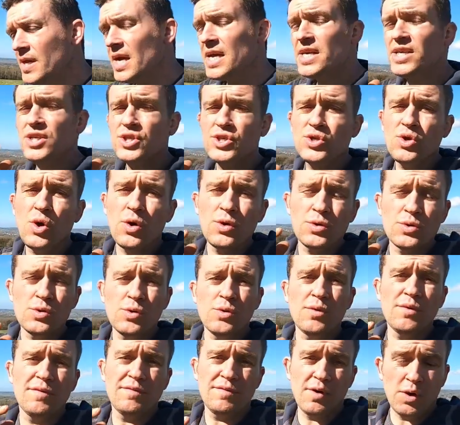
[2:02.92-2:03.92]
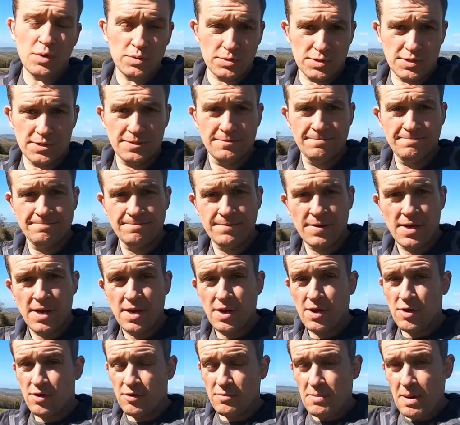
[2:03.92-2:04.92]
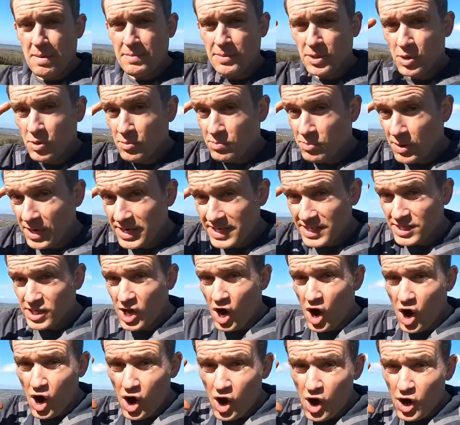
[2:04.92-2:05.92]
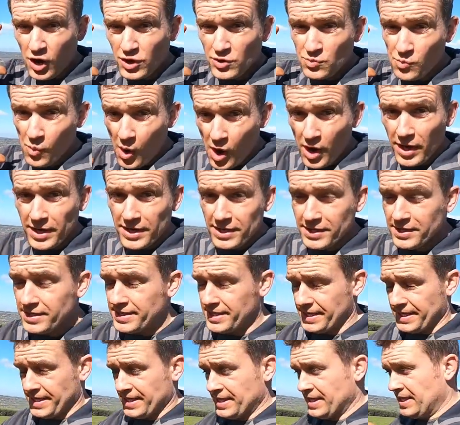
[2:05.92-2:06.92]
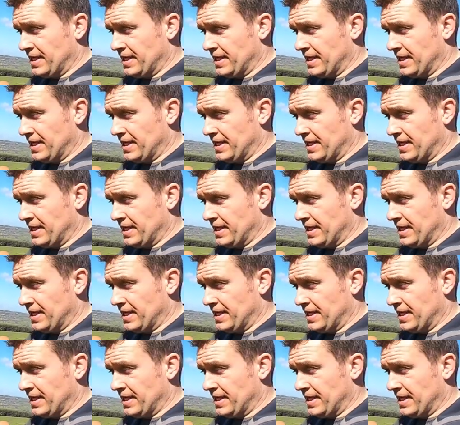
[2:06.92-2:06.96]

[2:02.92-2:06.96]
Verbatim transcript: And it's not your fault. Remember, your brain is hardwired